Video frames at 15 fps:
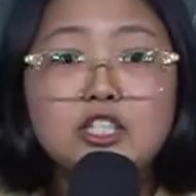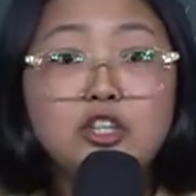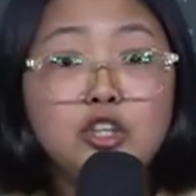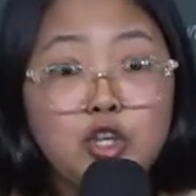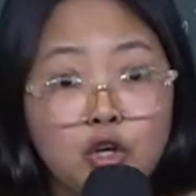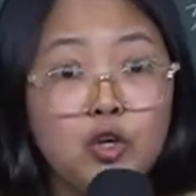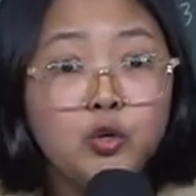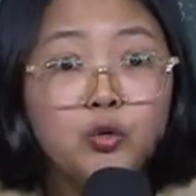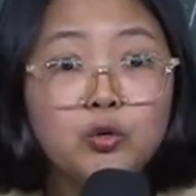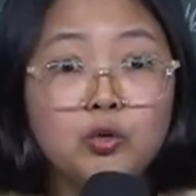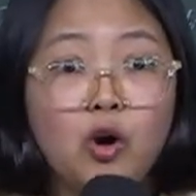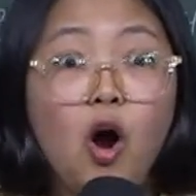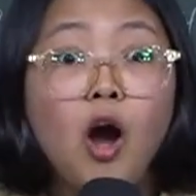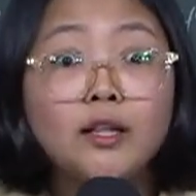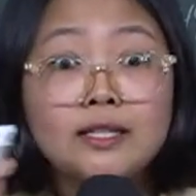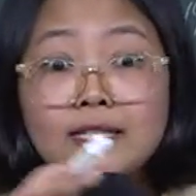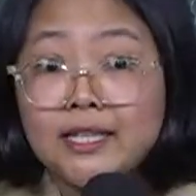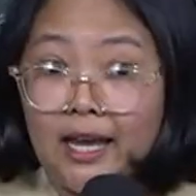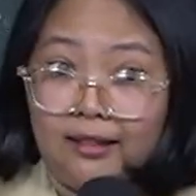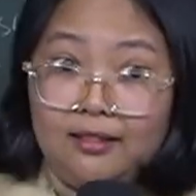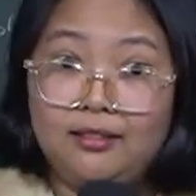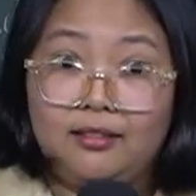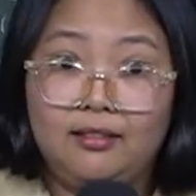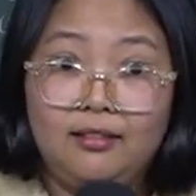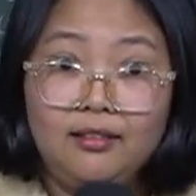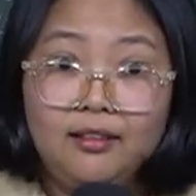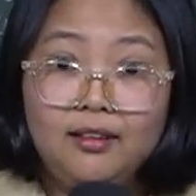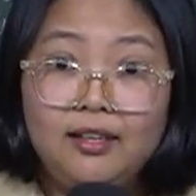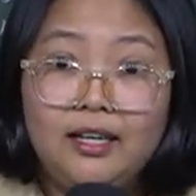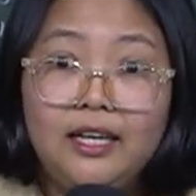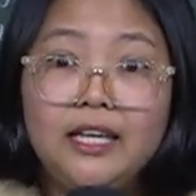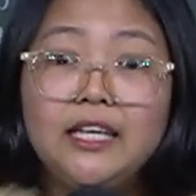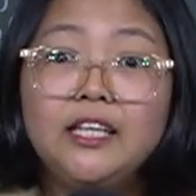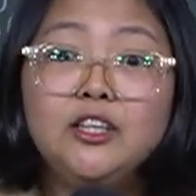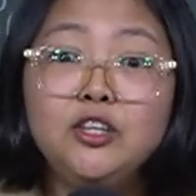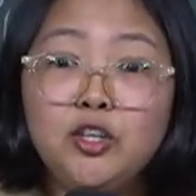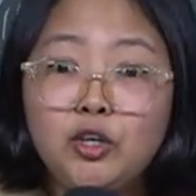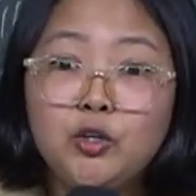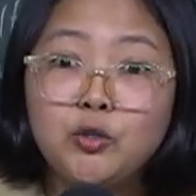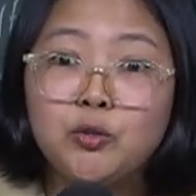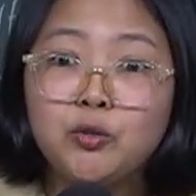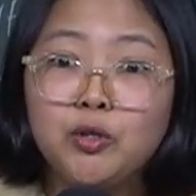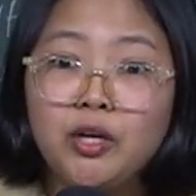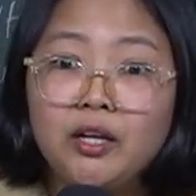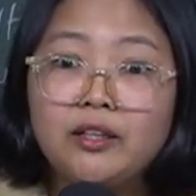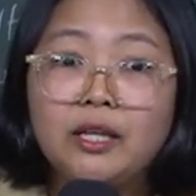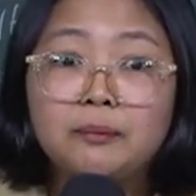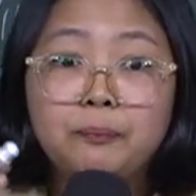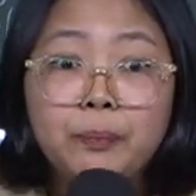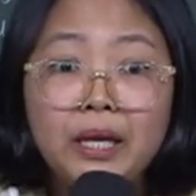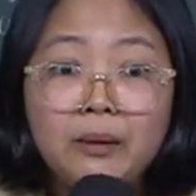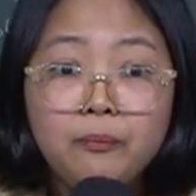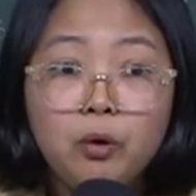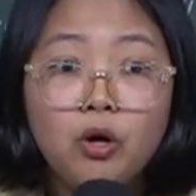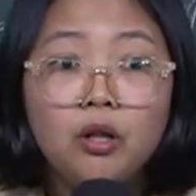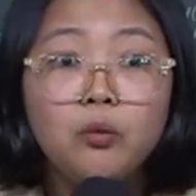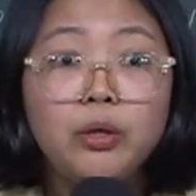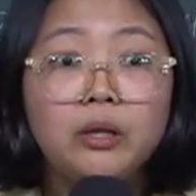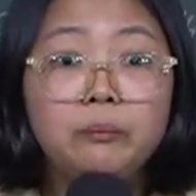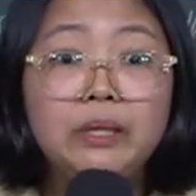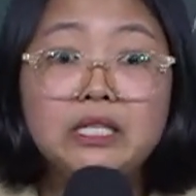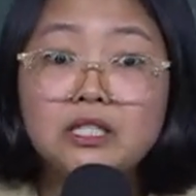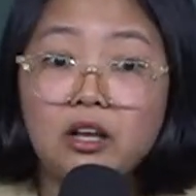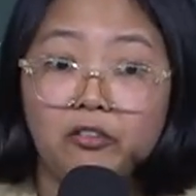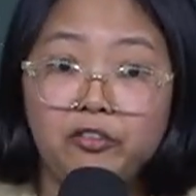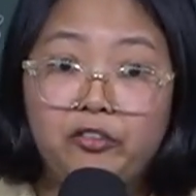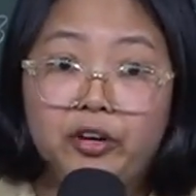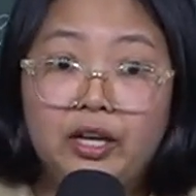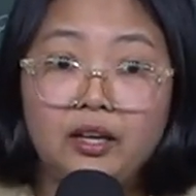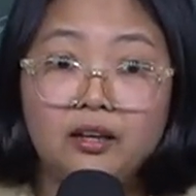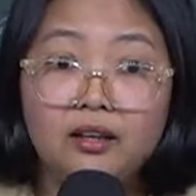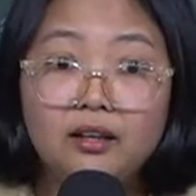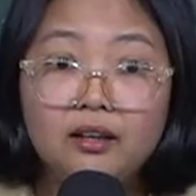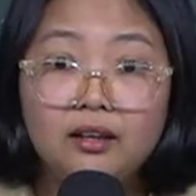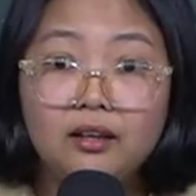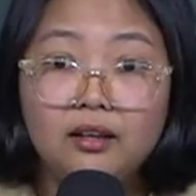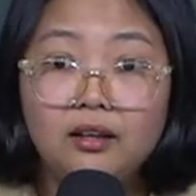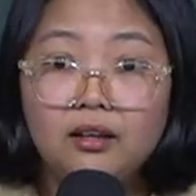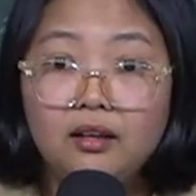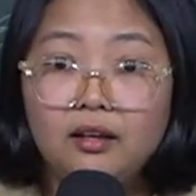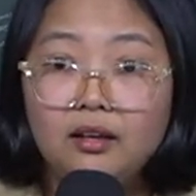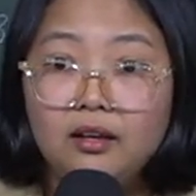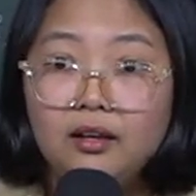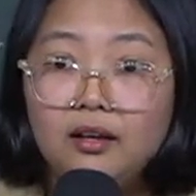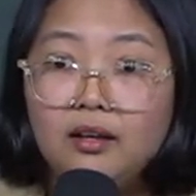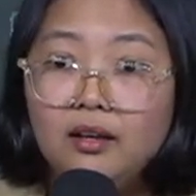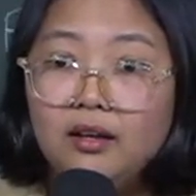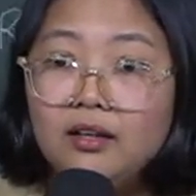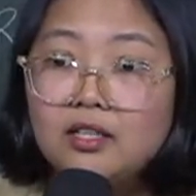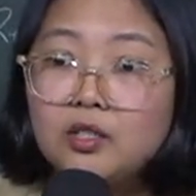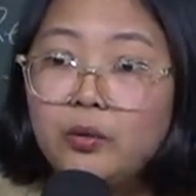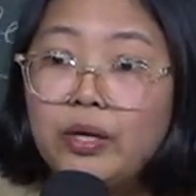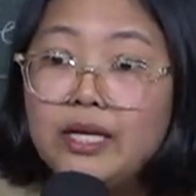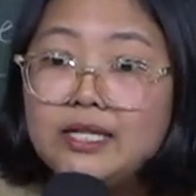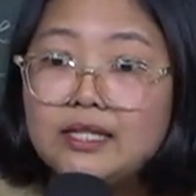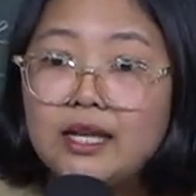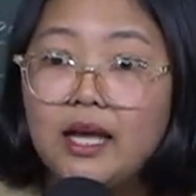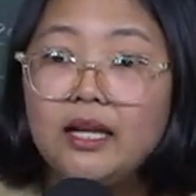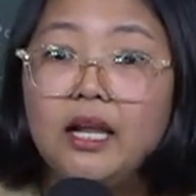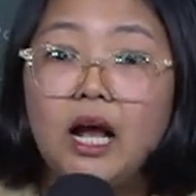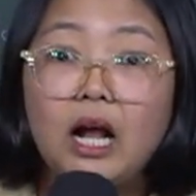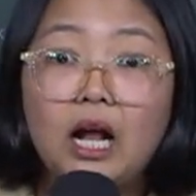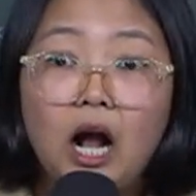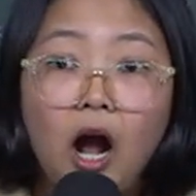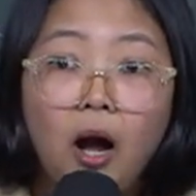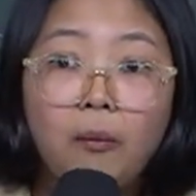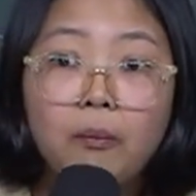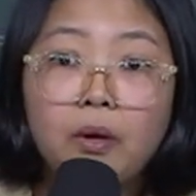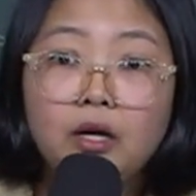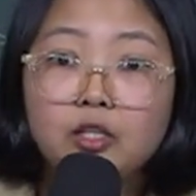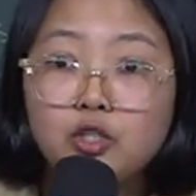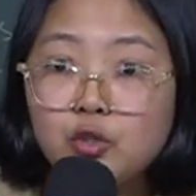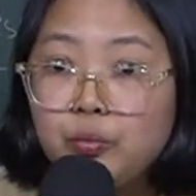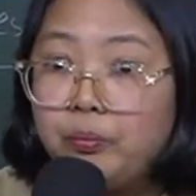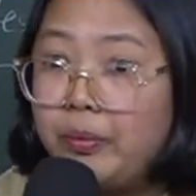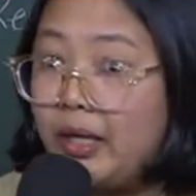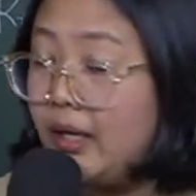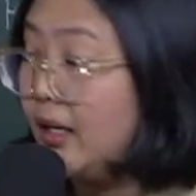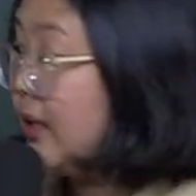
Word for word: knew onset. He knew that people will be suffering. So he said, Come to me,